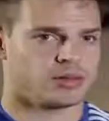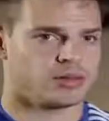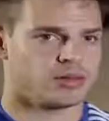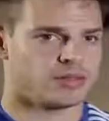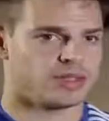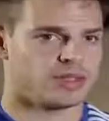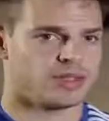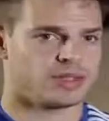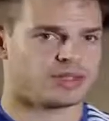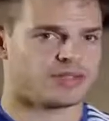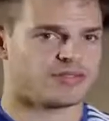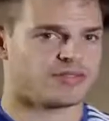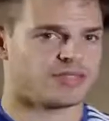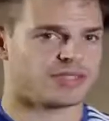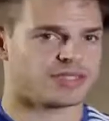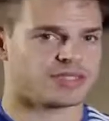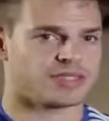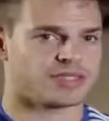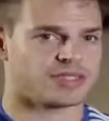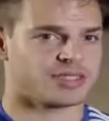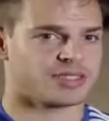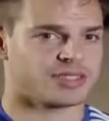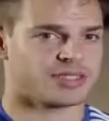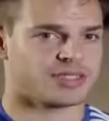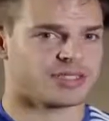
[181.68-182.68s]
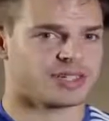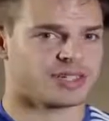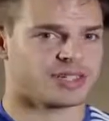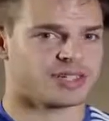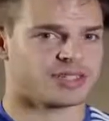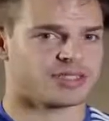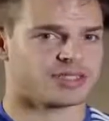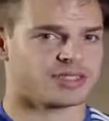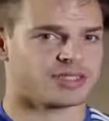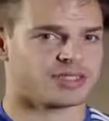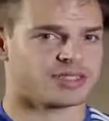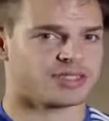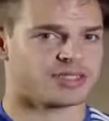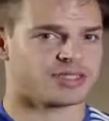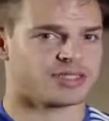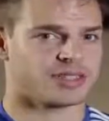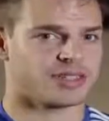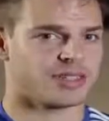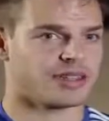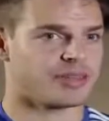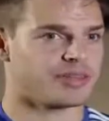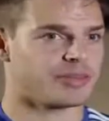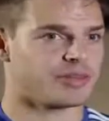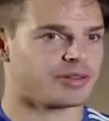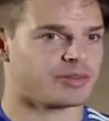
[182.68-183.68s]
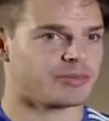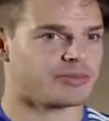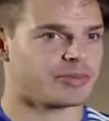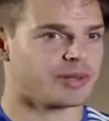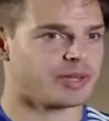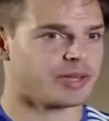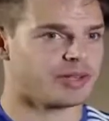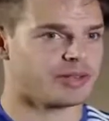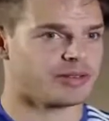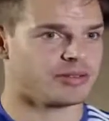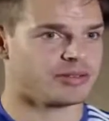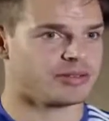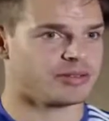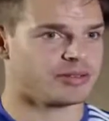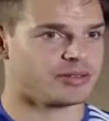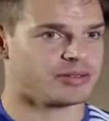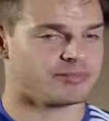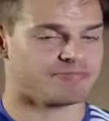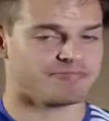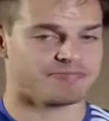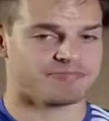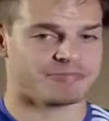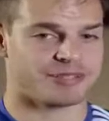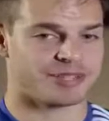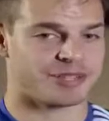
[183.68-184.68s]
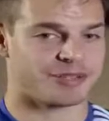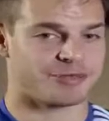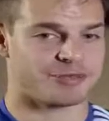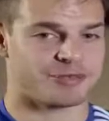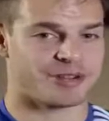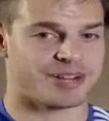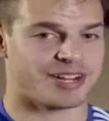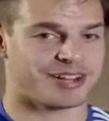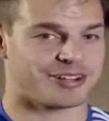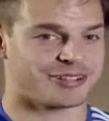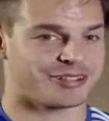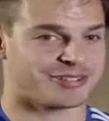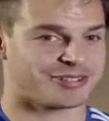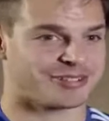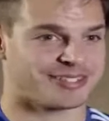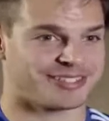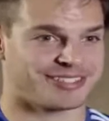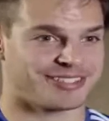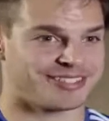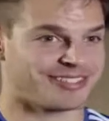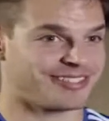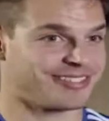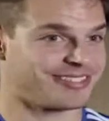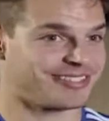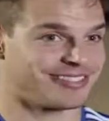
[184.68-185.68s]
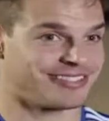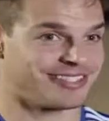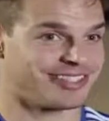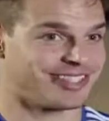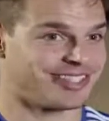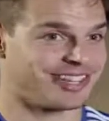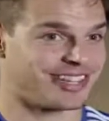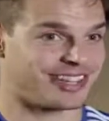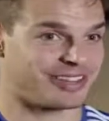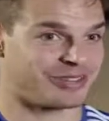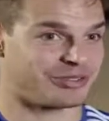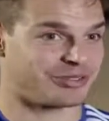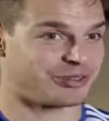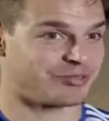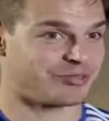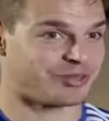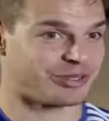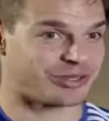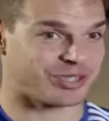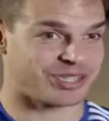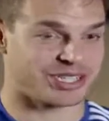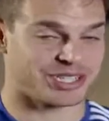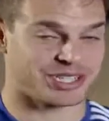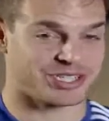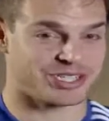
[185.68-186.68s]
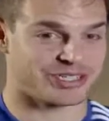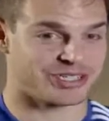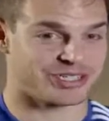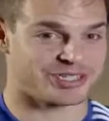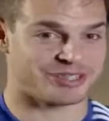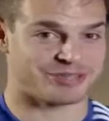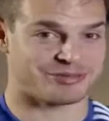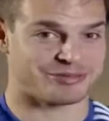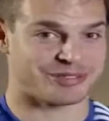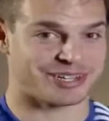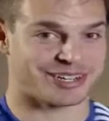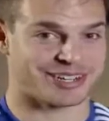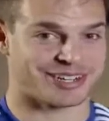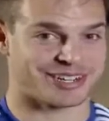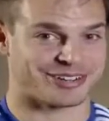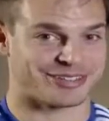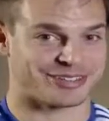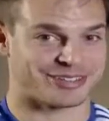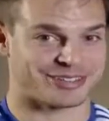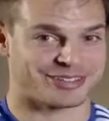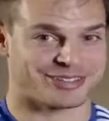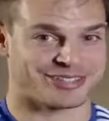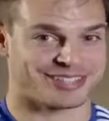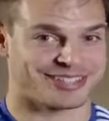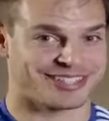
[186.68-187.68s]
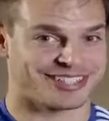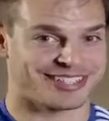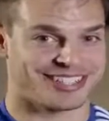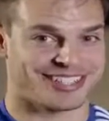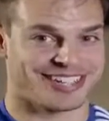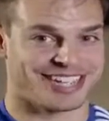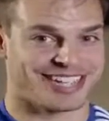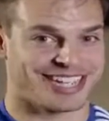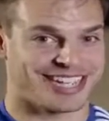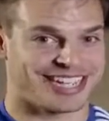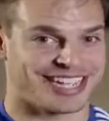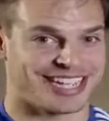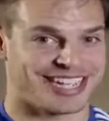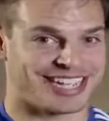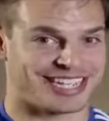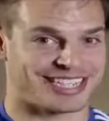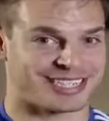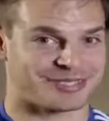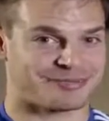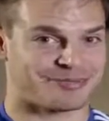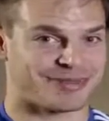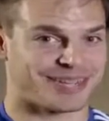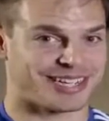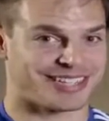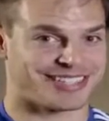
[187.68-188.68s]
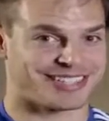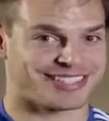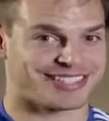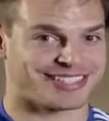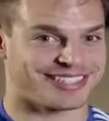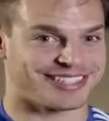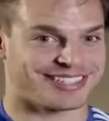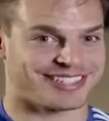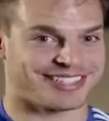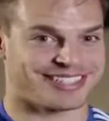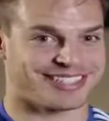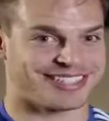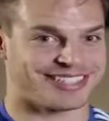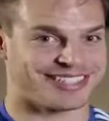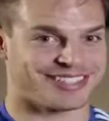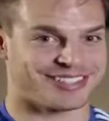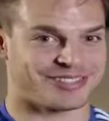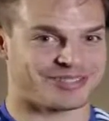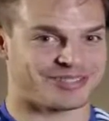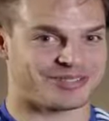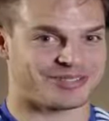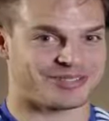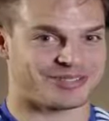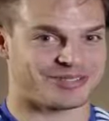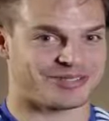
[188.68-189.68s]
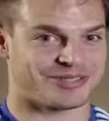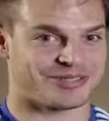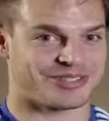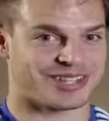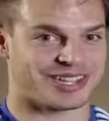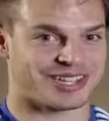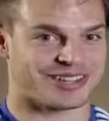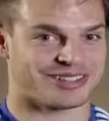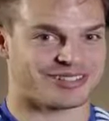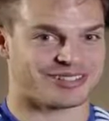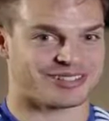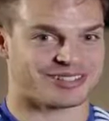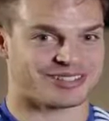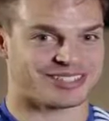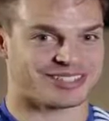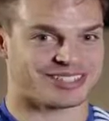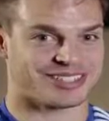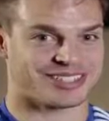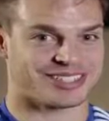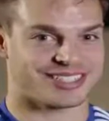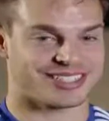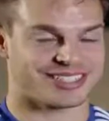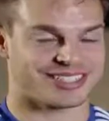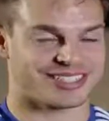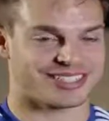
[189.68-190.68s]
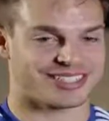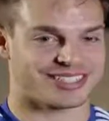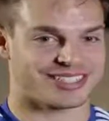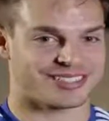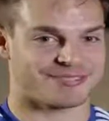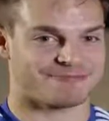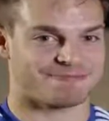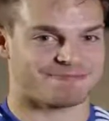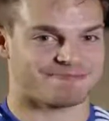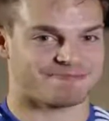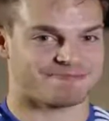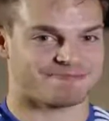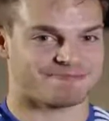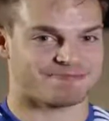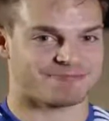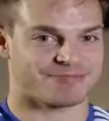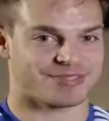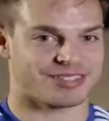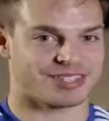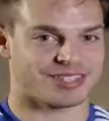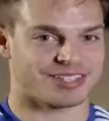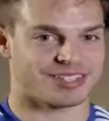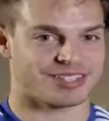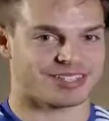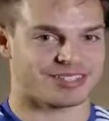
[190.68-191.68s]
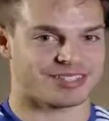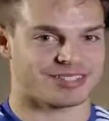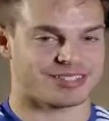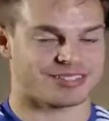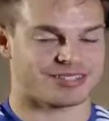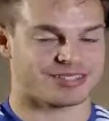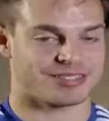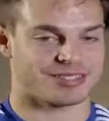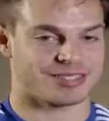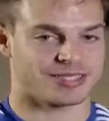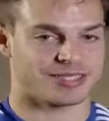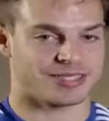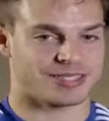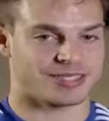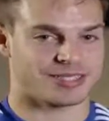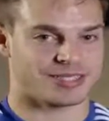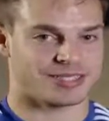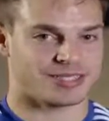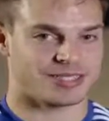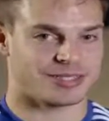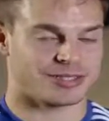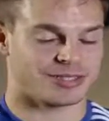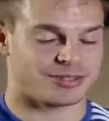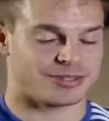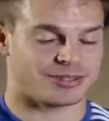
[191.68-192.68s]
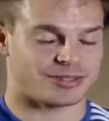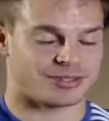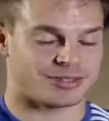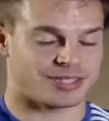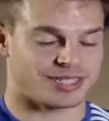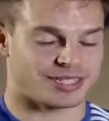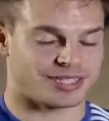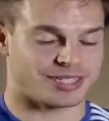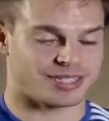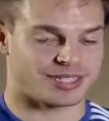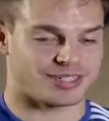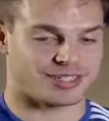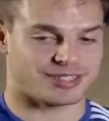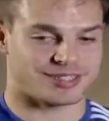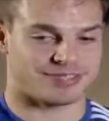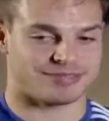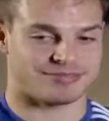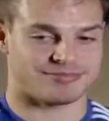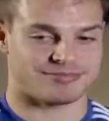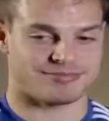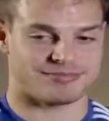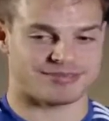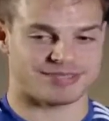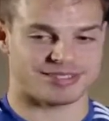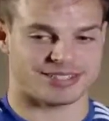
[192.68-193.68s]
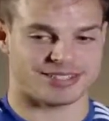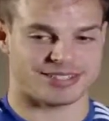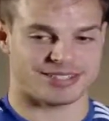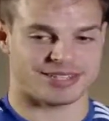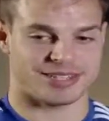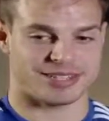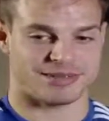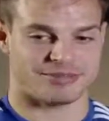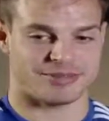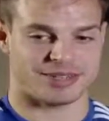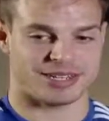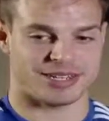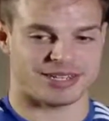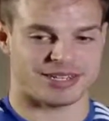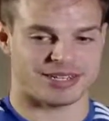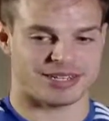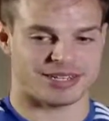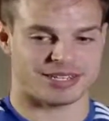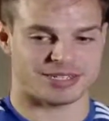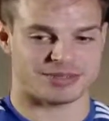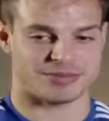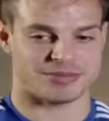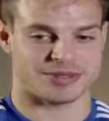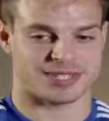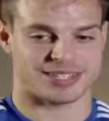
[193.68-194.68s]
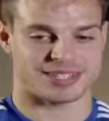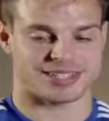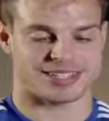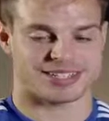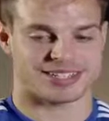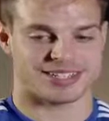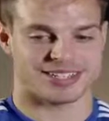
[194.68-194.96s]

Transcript: Yeah, the fans has their own opinion. We are not in a good position. We cannot expect, you cannot, I don't know the name in English, but